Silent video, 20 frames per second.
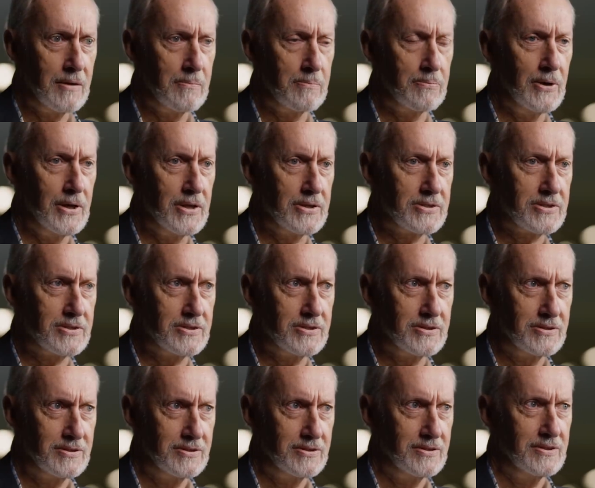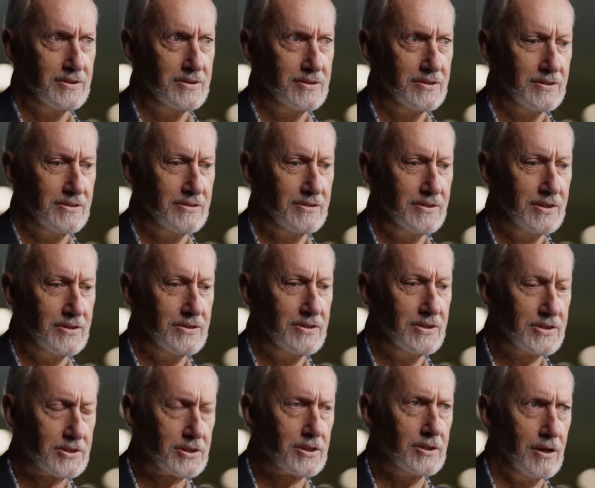impressed that
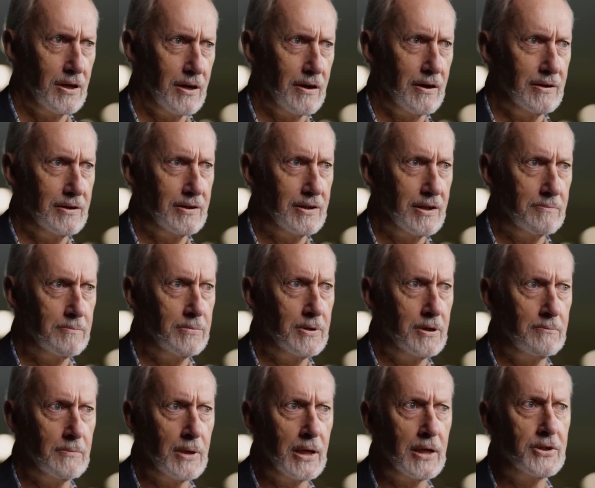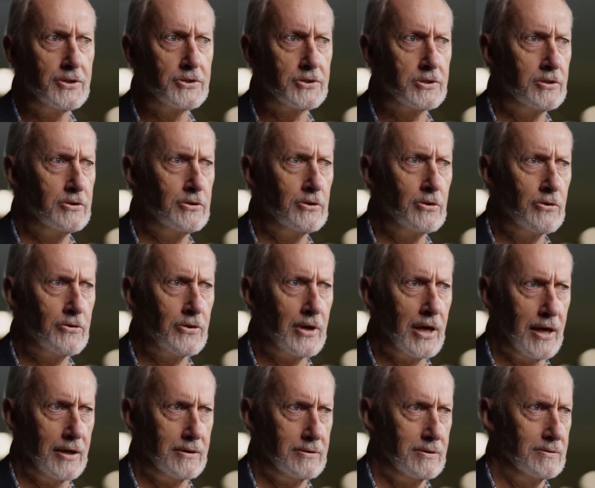this guy had been managed to do
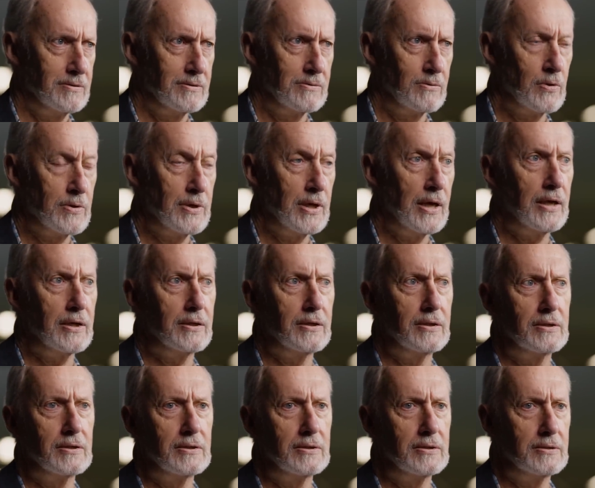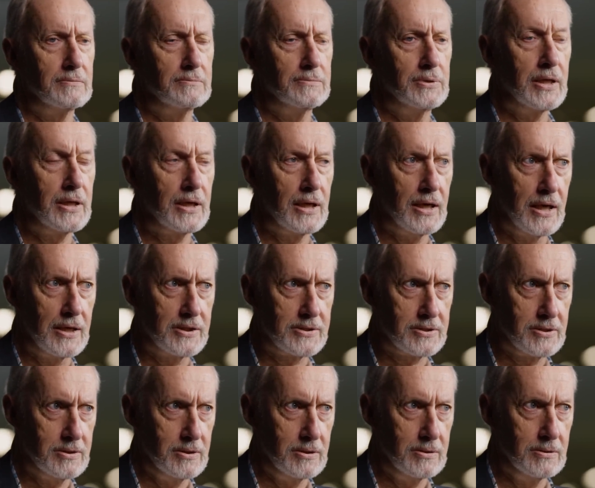that without being
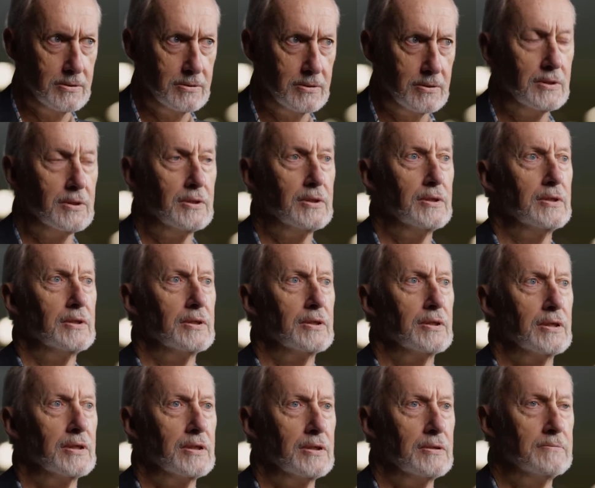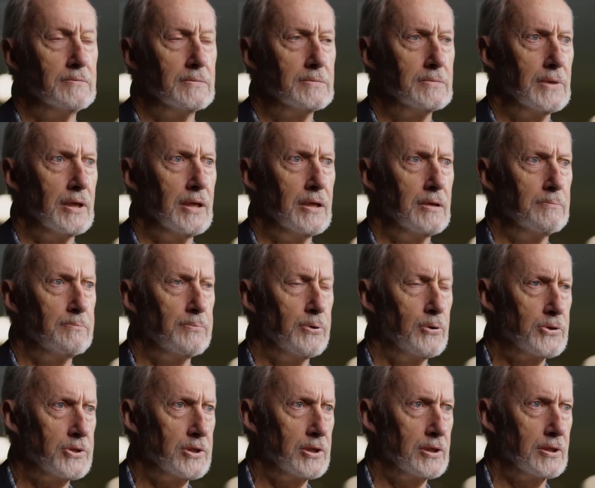asked to, um, and
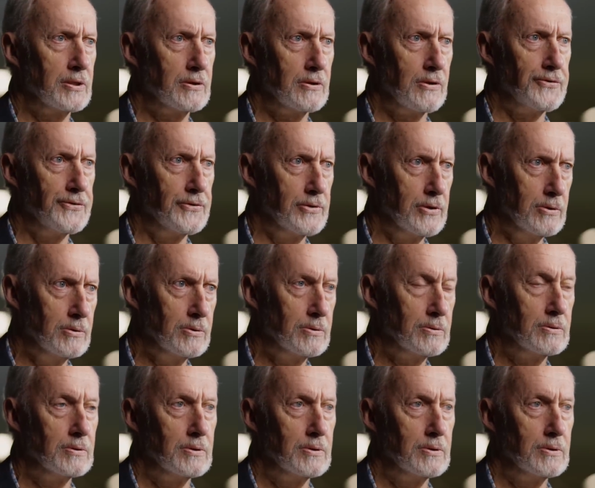pushing it through,